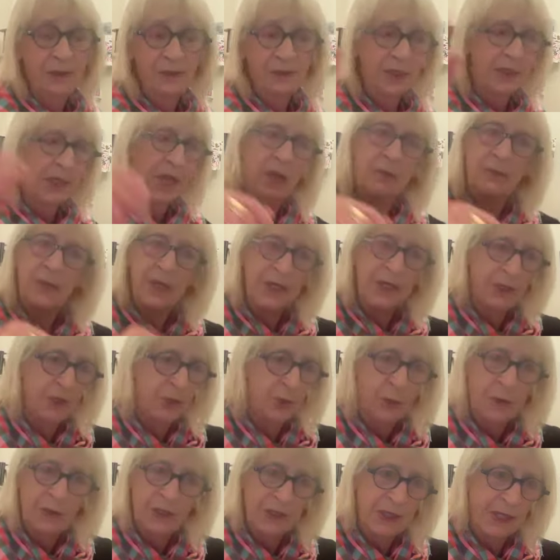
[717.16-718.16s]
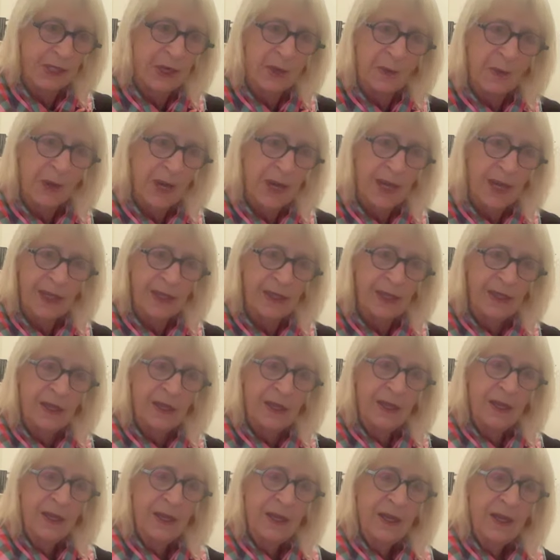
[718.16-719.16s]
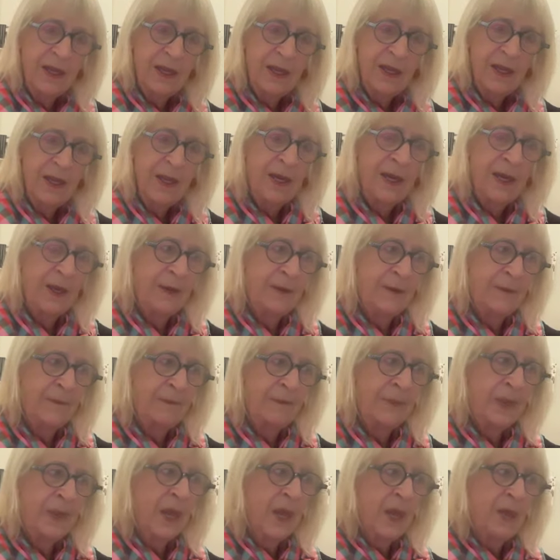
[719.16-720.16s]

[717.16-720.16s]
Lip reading: were so many stories anyway. Um,